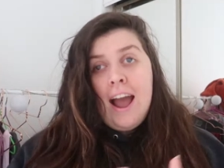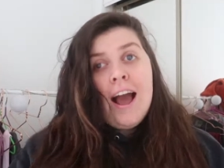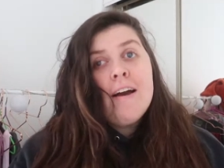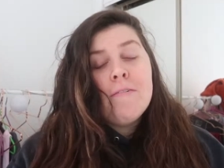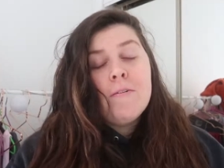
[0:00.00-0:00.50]

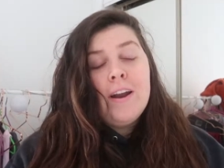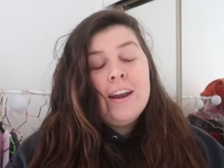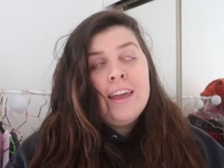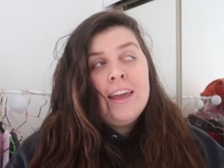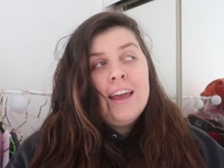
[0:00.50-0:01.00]
have
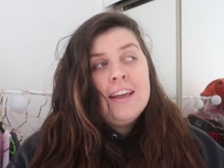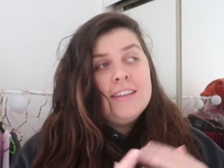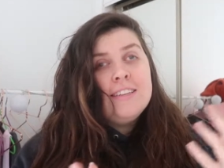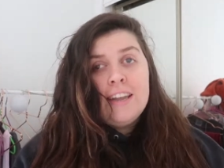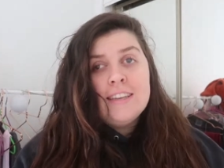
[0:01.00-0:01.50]
already, it
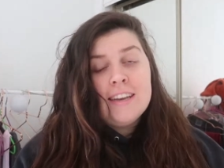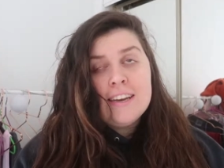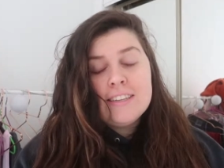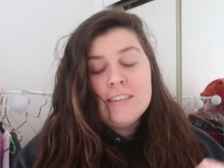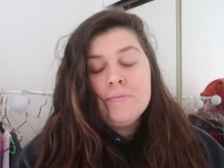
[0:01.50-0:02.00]
is day
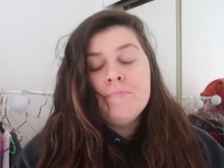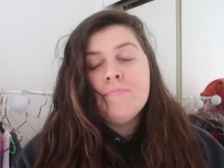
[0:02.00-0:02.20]
six,